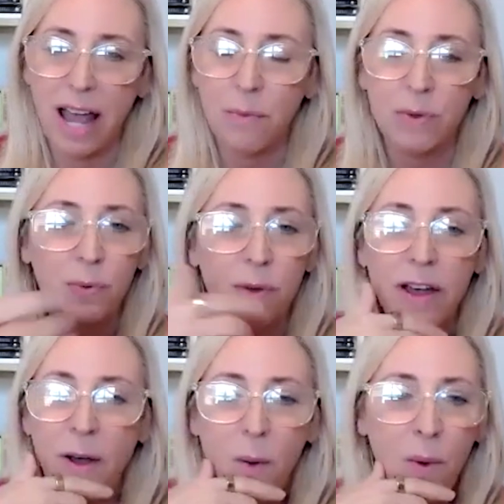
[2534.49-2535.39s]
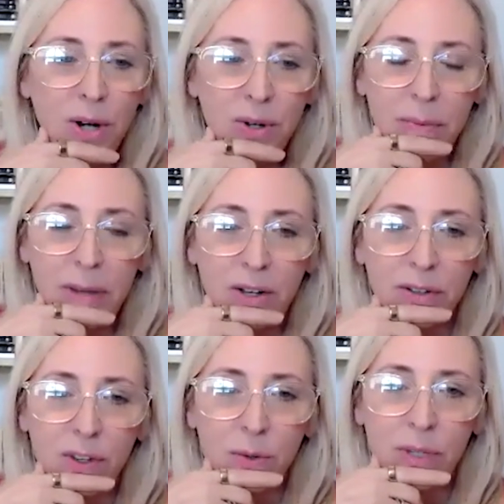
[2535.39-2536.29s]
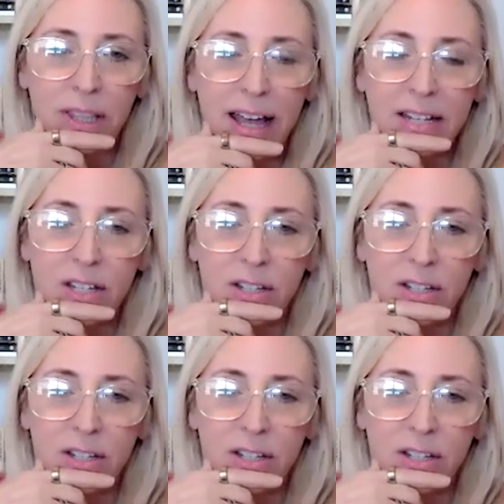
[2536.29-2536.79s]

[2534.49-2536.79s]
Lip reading: I was wondering, Michael, if you would like